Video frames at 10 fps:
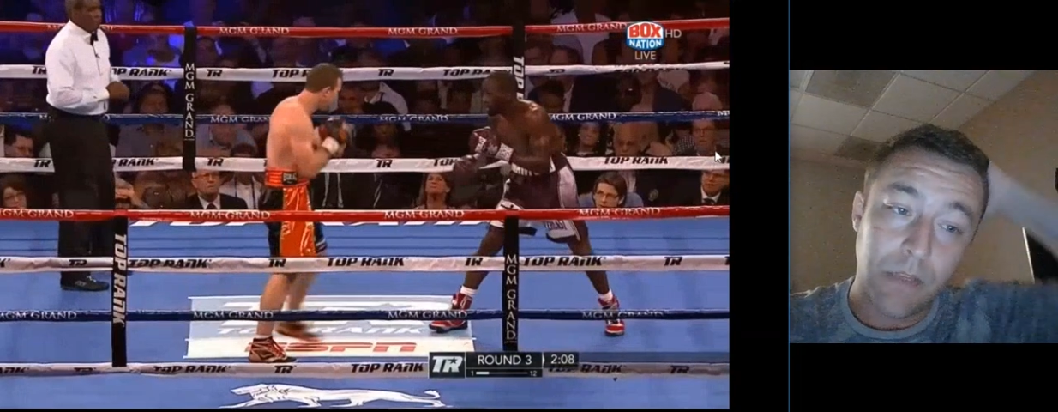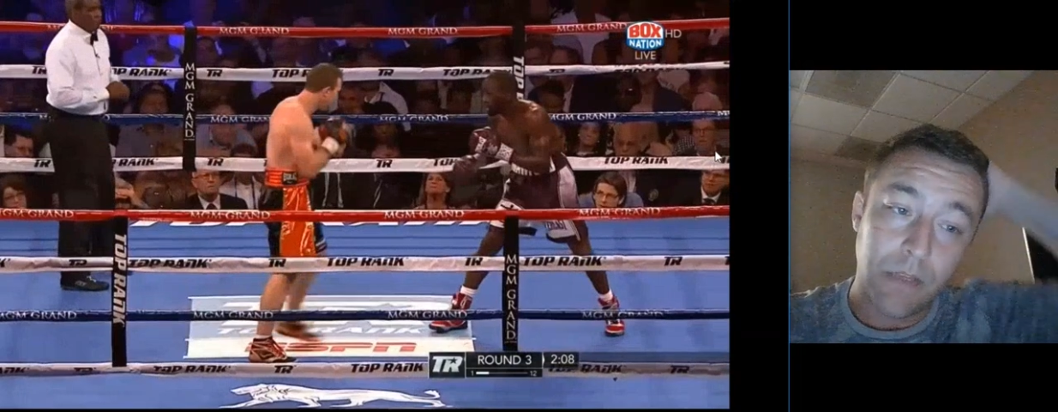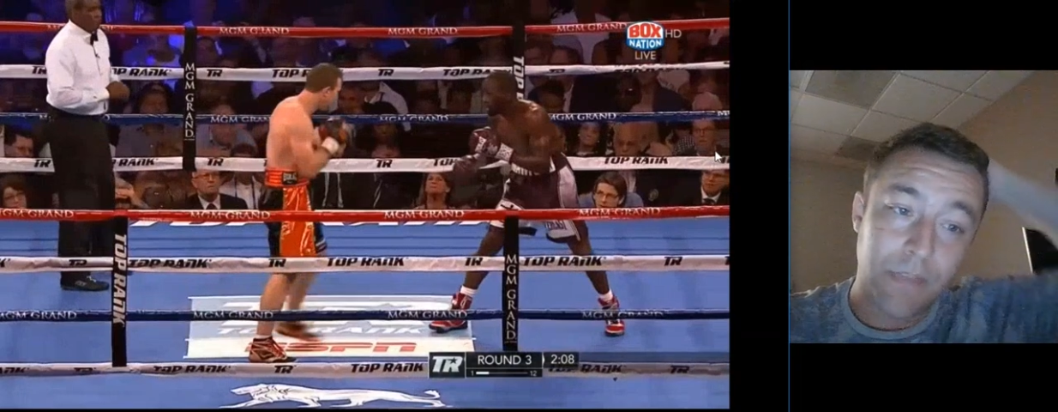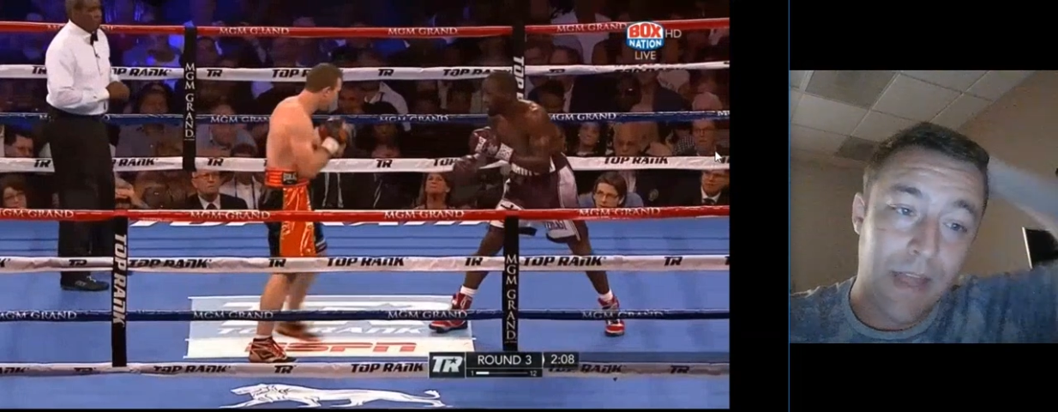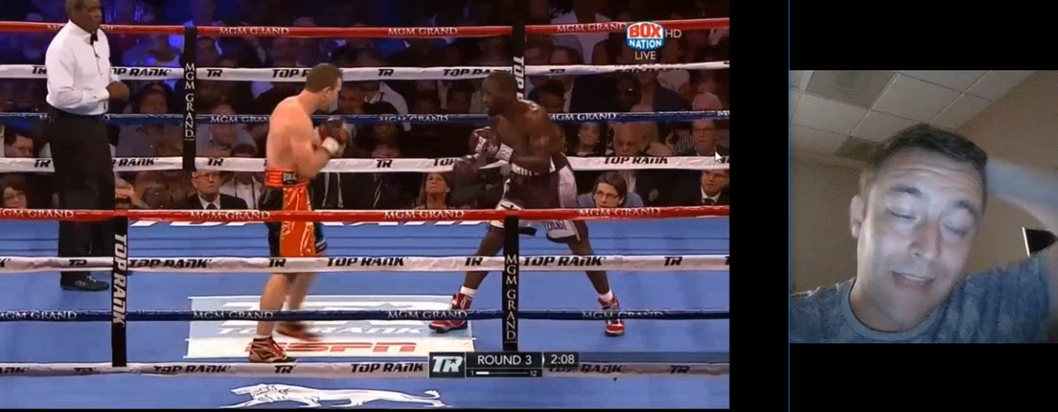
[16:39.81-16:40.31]

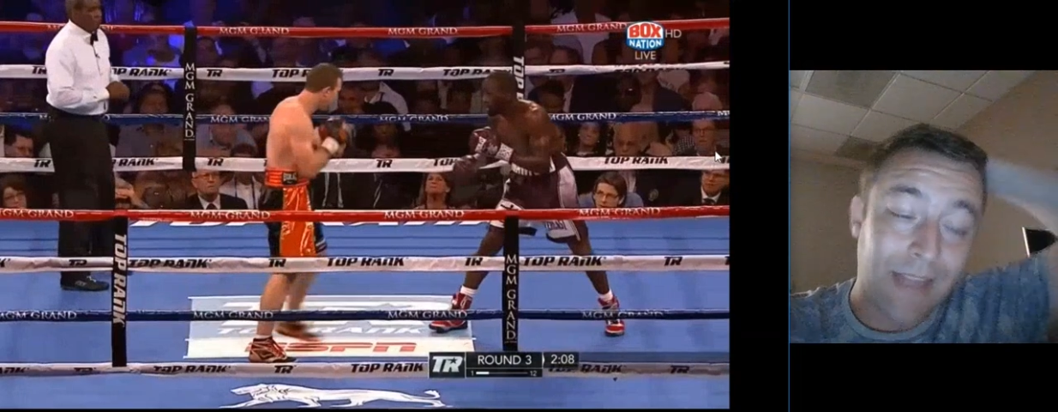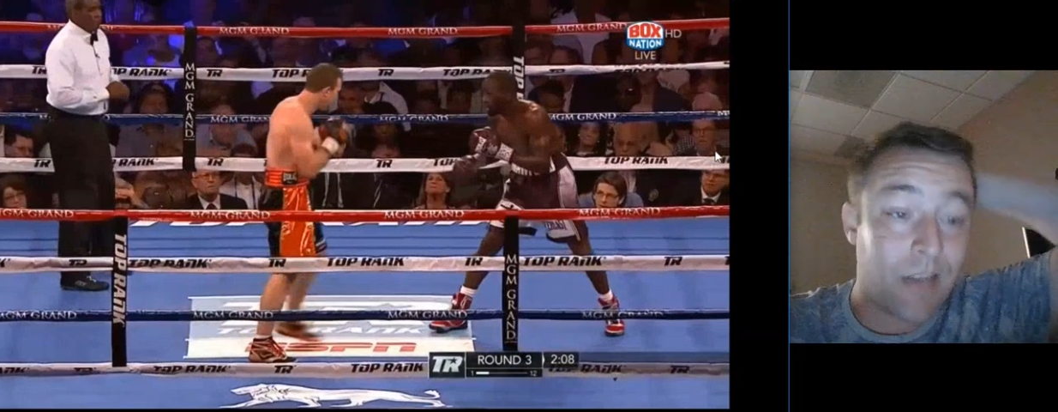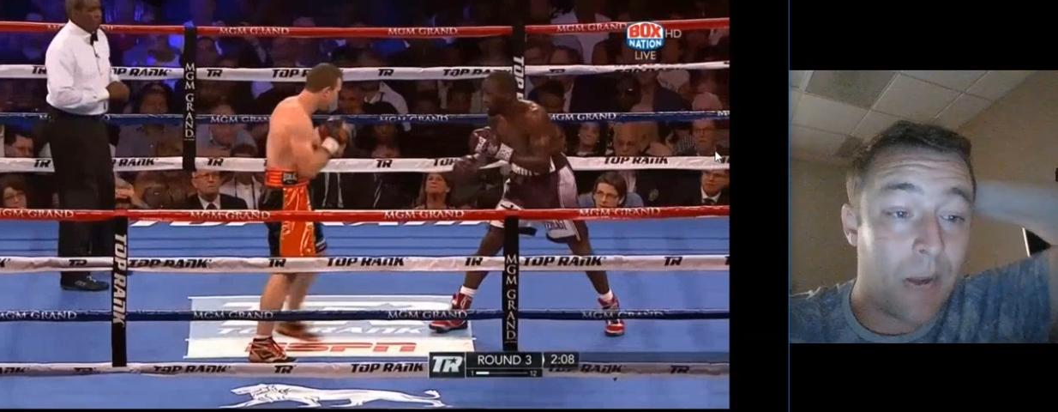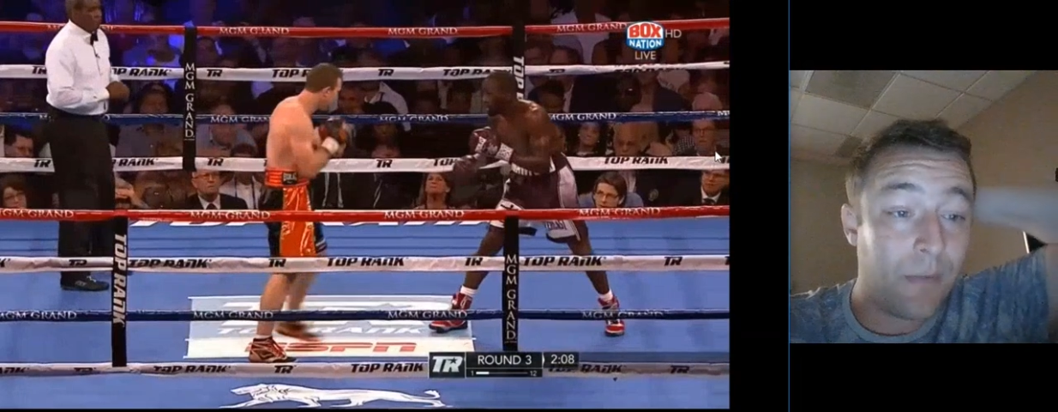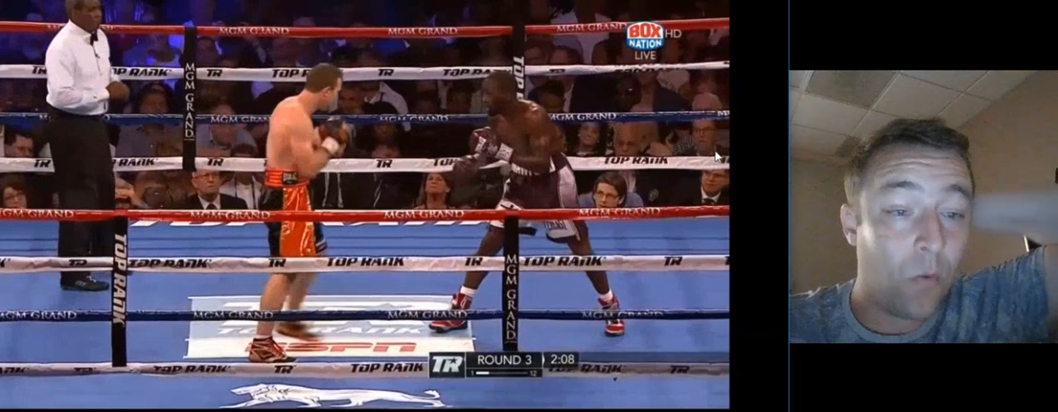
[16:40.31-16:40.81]
that, that
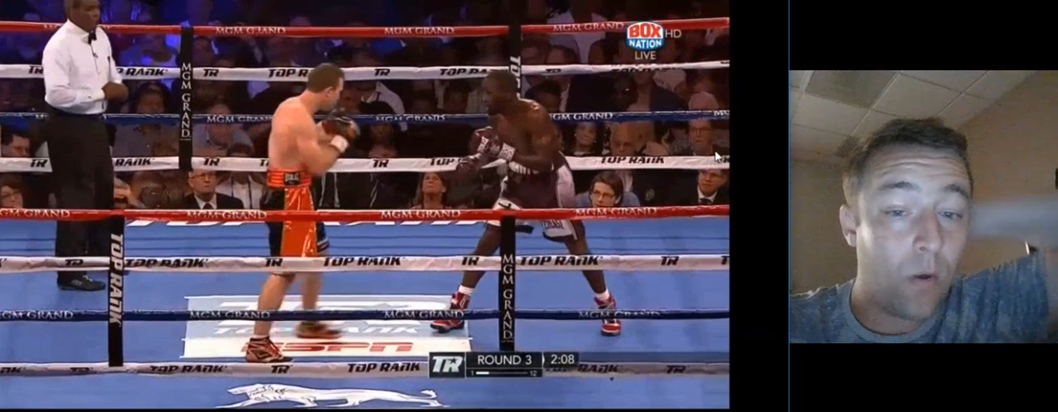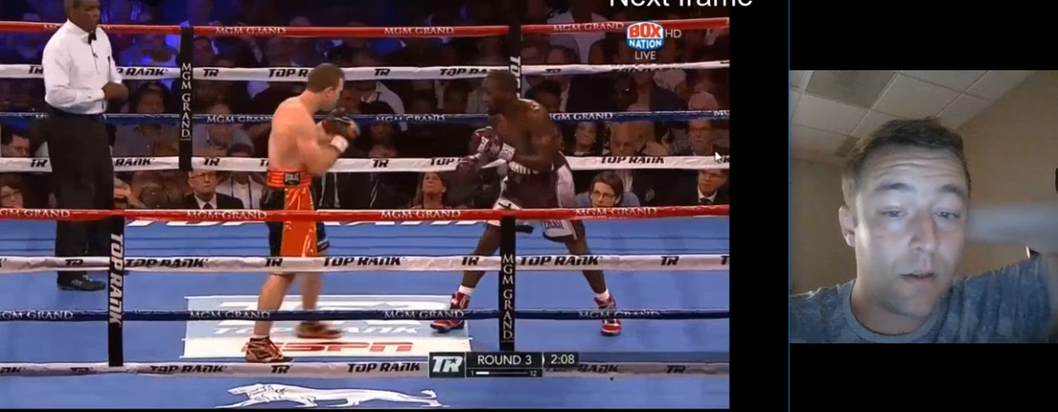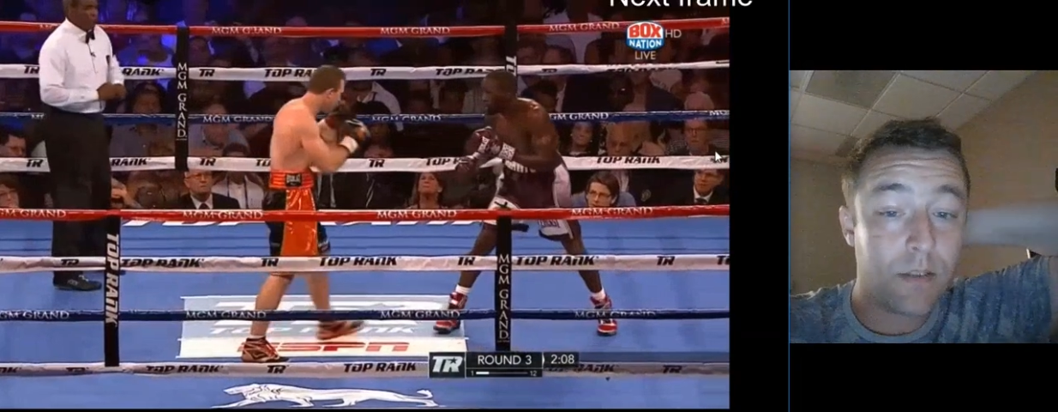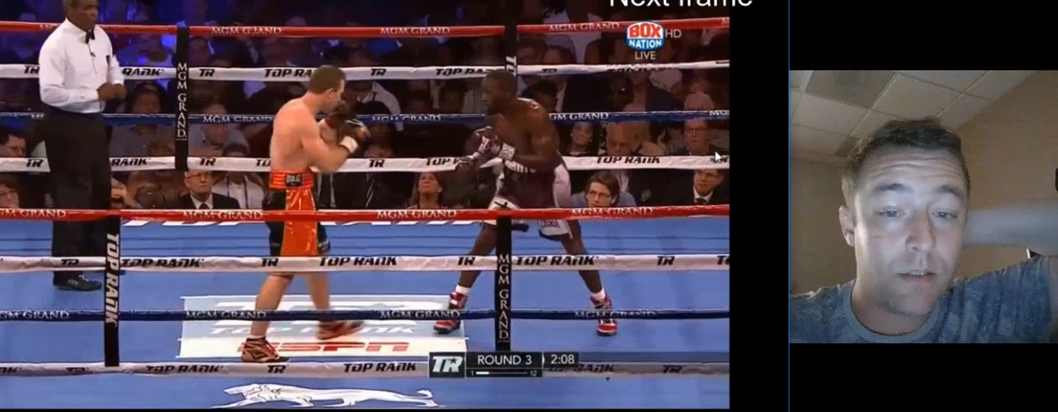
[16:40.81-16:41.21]
timing worked.